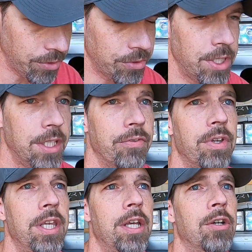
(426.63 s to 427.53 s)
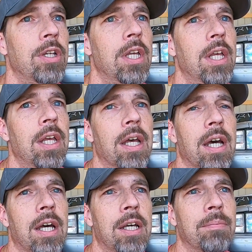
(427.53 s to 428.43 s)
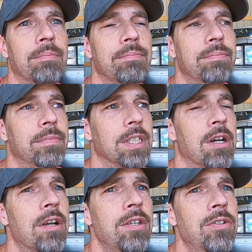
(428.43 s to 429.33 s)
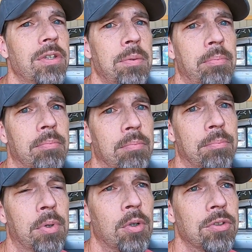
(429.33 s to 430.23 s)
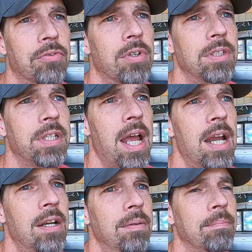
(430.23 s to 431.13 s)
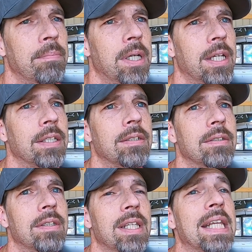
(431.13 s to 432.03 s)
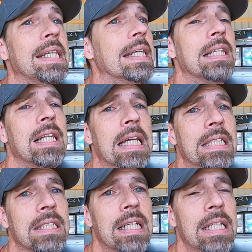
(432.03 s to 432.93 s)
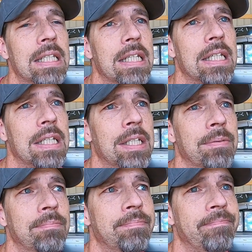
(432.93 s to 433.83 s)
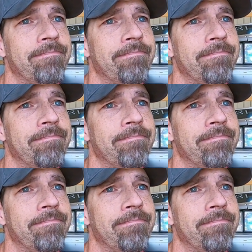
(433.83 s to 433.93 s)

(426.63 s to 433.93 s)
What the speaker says: you'll see in the video, the car usually pulls the front tire, but it didn't last night. I